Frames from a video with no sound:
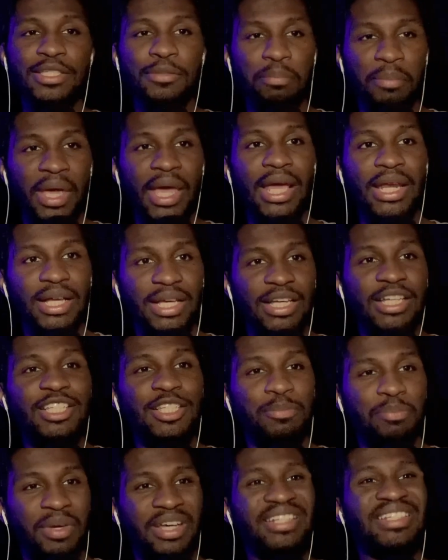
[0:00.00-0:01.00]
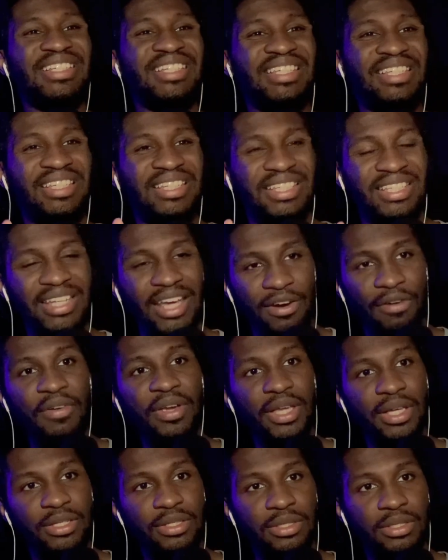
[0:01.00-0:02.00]
This man could spend
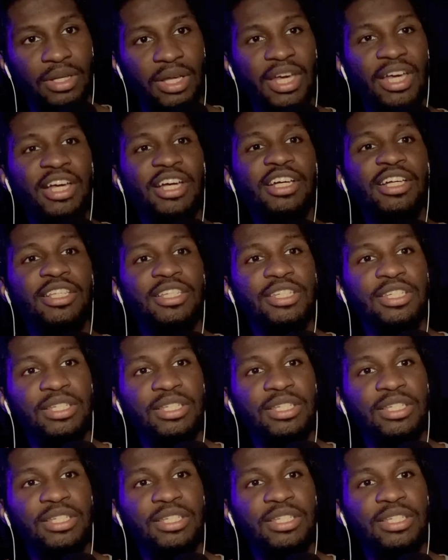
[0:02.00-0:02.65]
serious,